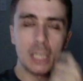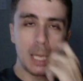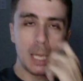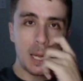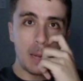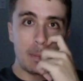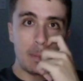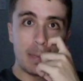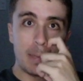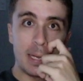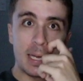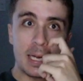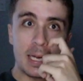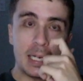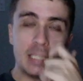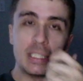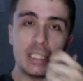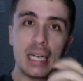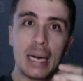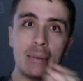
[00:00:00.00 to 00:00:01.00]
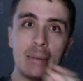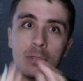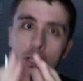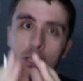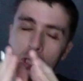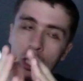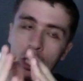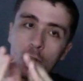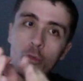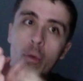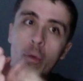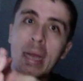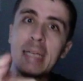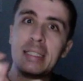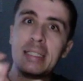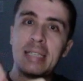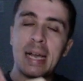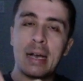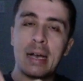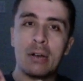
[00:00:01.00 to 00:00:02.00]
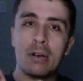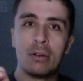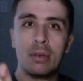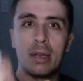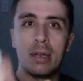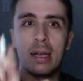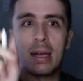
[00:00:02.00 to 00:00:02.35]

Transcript: Because I'm just going to write down